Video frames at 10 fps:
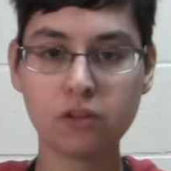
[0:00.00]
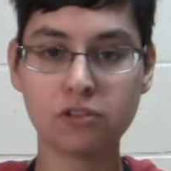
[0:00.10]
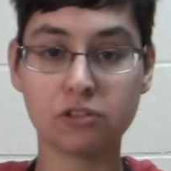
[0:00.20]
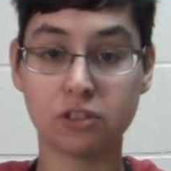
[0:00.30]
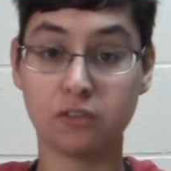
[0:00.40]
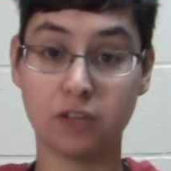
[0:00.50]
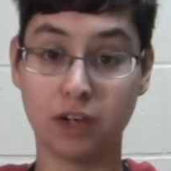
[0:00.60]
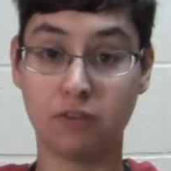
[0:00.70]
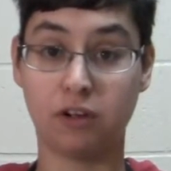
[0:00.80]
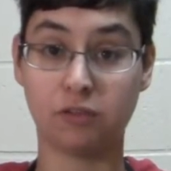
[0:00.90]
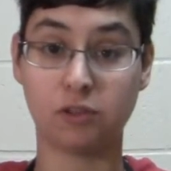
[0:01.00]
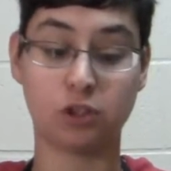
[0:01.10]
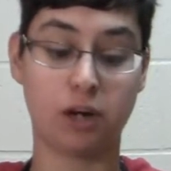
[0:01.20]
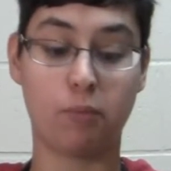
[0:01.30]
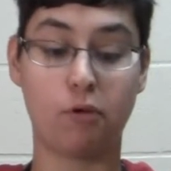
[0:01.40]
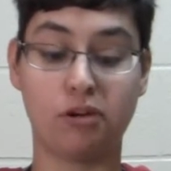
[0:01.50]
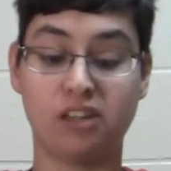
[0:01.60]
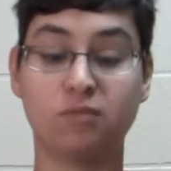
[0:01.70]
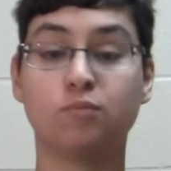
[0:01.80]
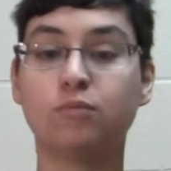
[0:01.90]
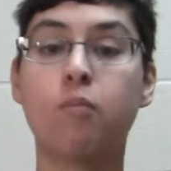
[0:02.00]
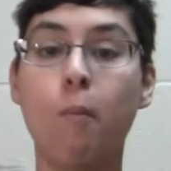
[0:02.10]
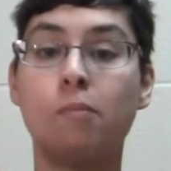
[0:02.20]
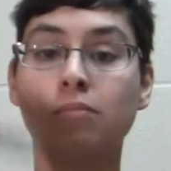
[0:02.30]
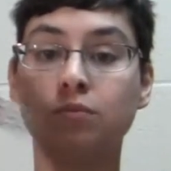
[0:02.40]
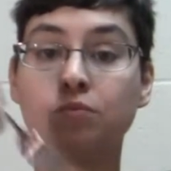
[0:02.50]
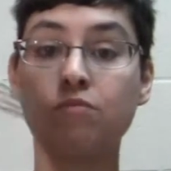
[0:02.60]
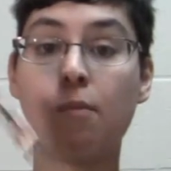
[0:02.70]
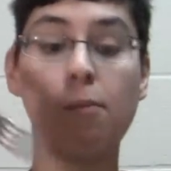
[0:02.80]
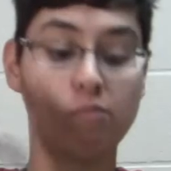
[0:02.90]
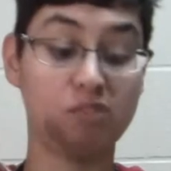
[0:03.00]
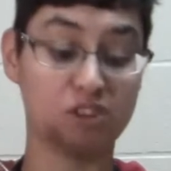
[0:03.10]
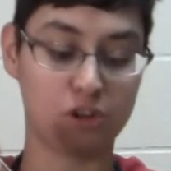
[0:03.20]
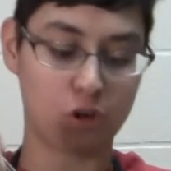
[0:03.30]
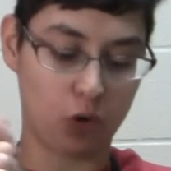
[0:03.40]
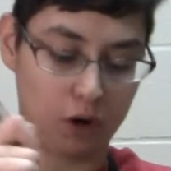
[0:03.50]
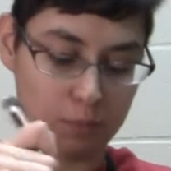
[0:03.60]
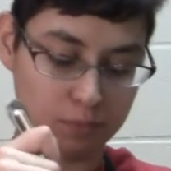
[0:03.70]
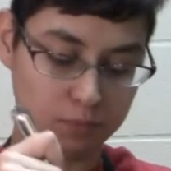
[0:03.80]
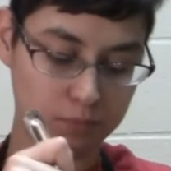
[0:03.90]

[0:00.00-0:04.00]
Seriously, if you have never tried poutine, it's so good.